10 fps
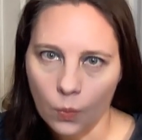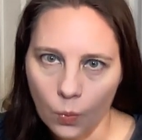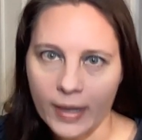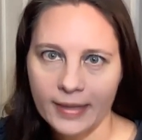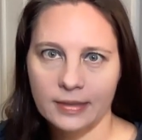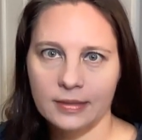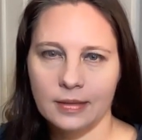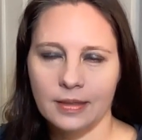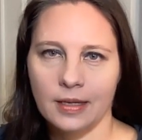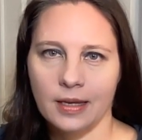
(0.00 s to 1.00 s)
wait,
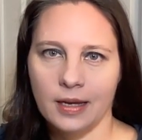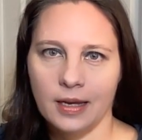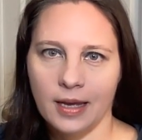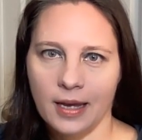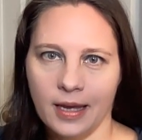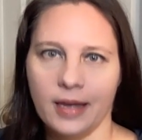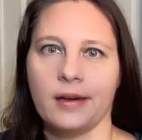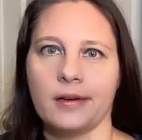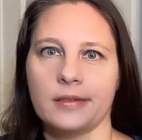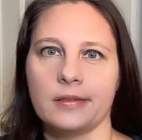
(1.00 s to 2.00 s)
hang
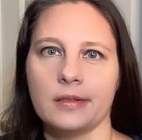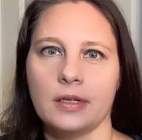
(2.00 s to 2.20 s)
on.